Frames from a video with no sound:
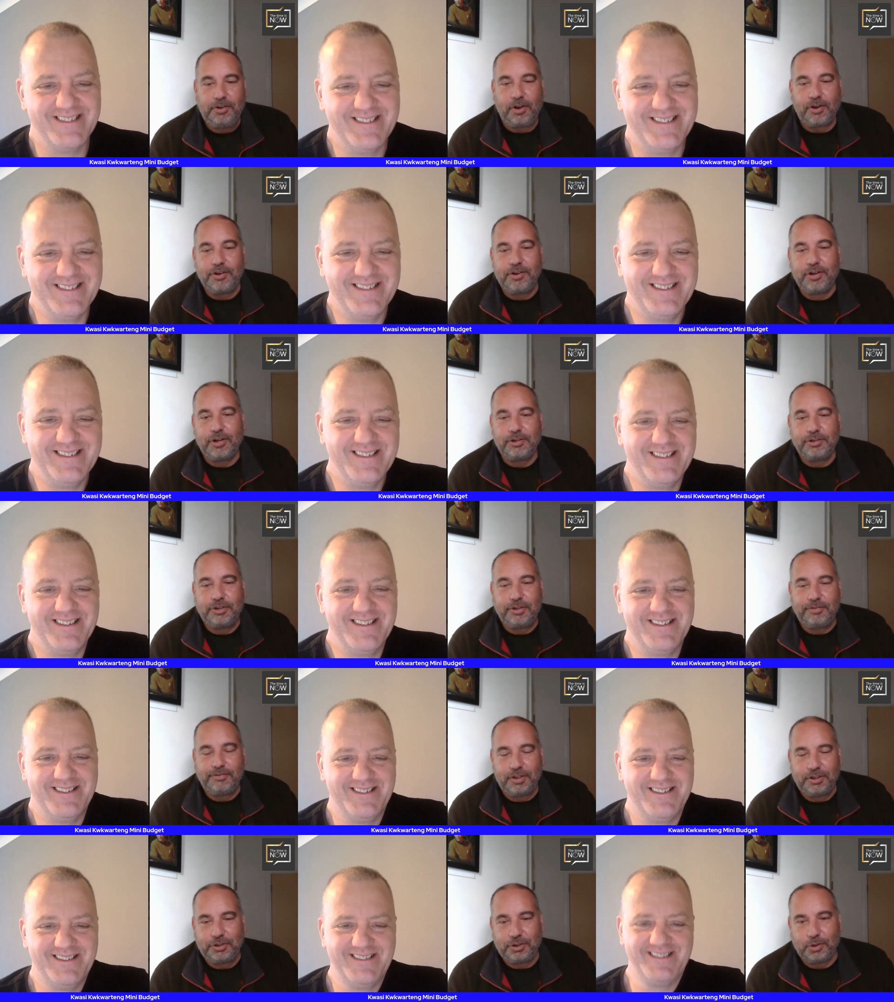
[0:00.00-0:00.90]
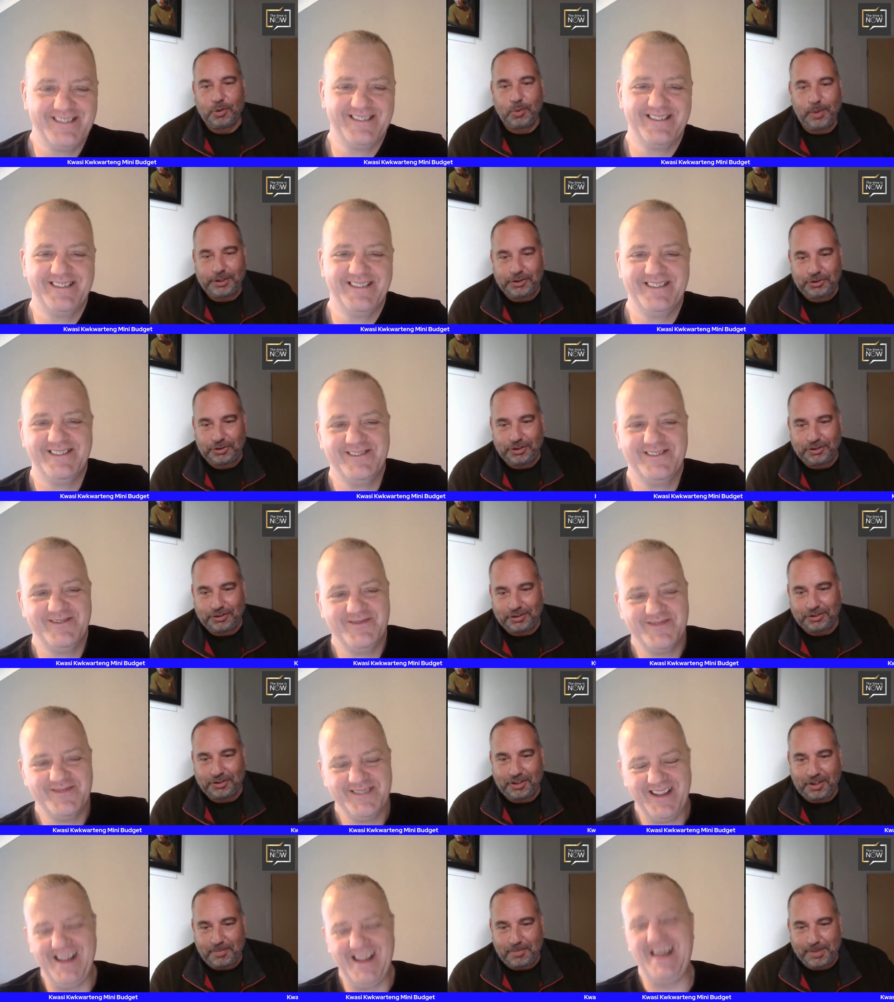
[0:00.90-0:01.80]
Speaker 1: non-controversial questions,
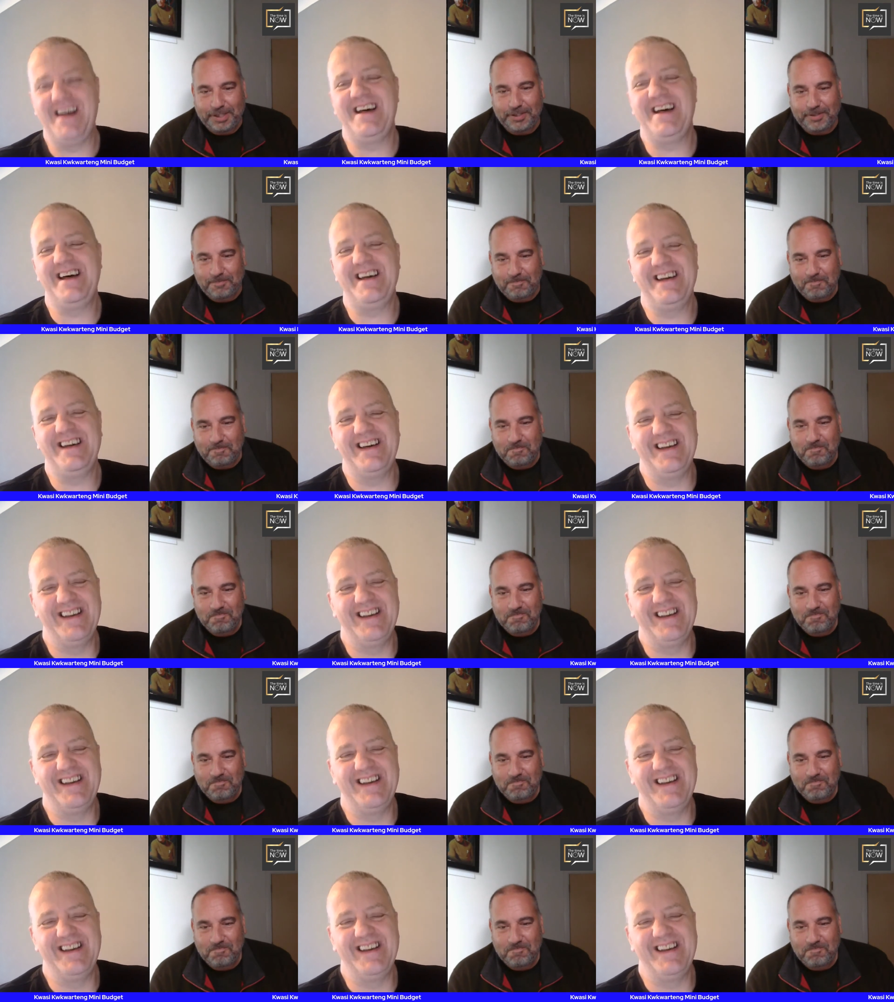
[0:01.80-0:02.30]
as you can imagine.